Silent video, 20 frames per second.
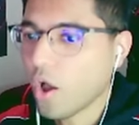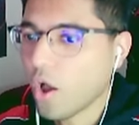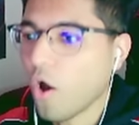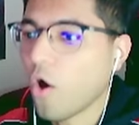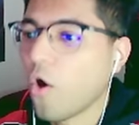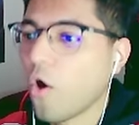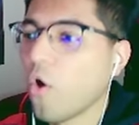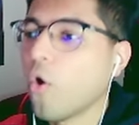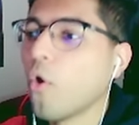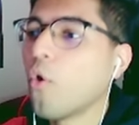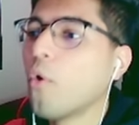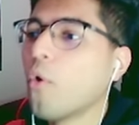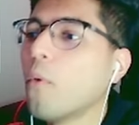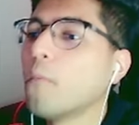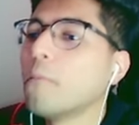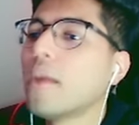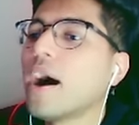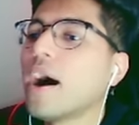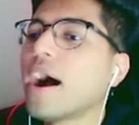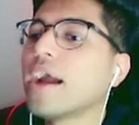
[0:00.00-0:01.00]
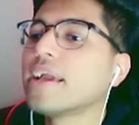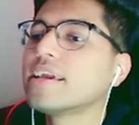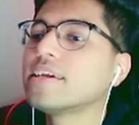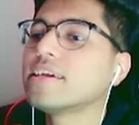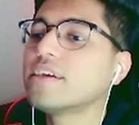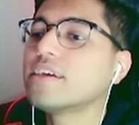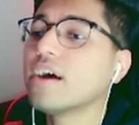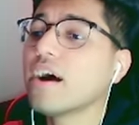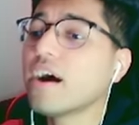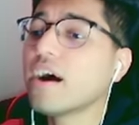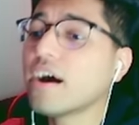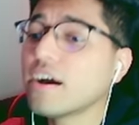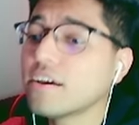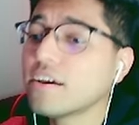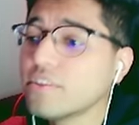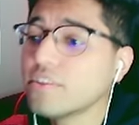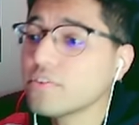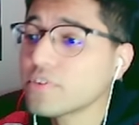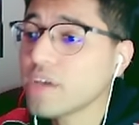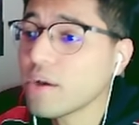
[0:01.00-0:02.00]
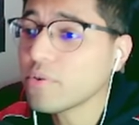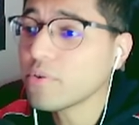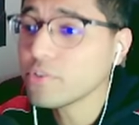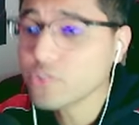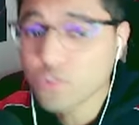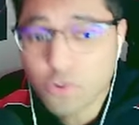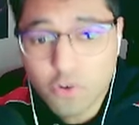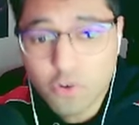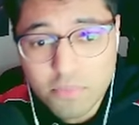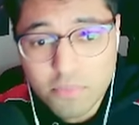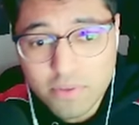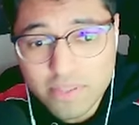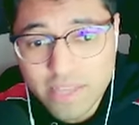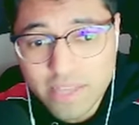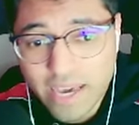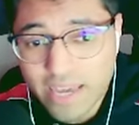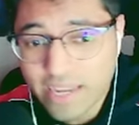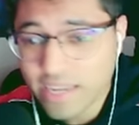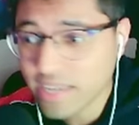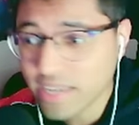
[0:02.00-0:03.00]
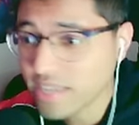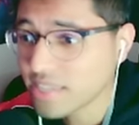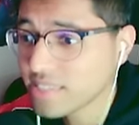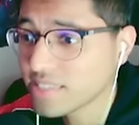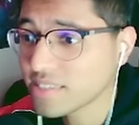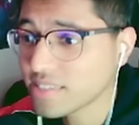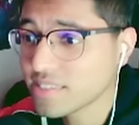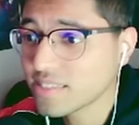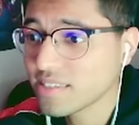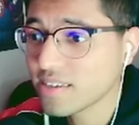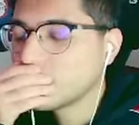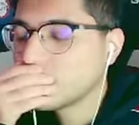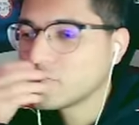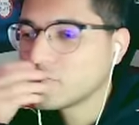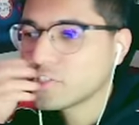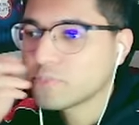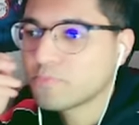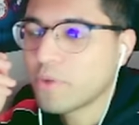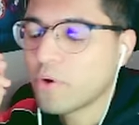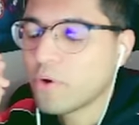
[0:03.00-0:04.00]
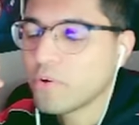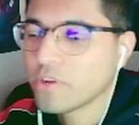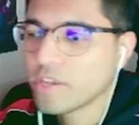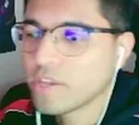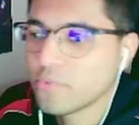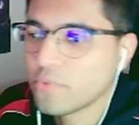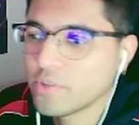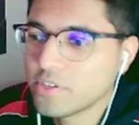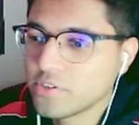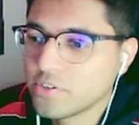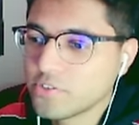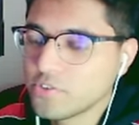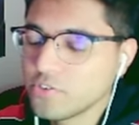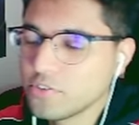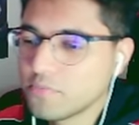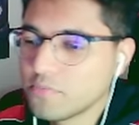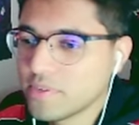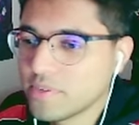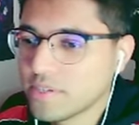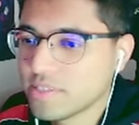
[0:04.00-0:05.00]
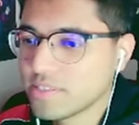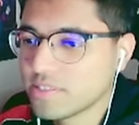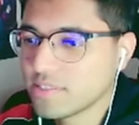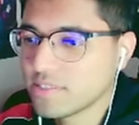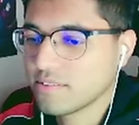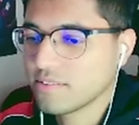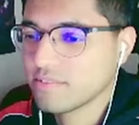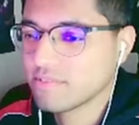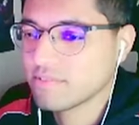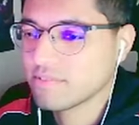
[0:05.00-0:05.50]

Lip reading: Oh my god, look how adorable that is. They're just poking with their toothpicks.